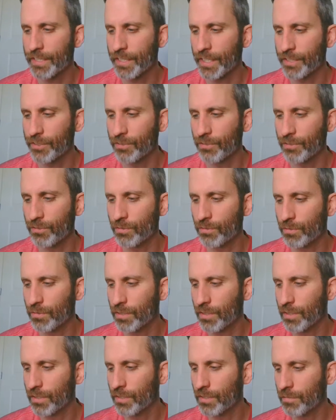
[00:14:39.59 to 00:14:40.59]
that you
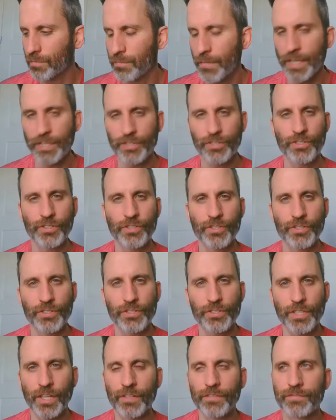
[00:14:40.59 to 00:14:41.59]
measure
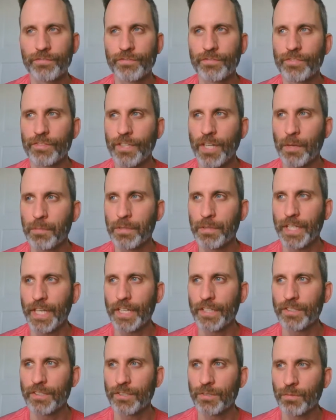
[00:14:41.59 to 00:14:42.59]
yourself up
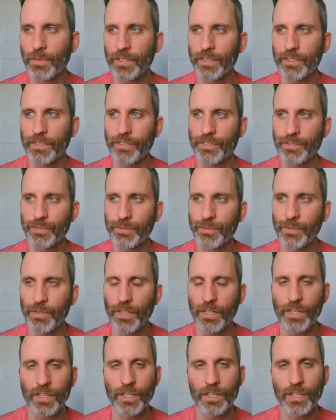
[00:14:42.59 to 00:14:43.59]
against, whether you
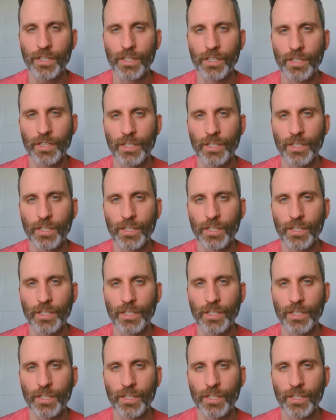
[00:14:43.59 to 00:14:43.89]
are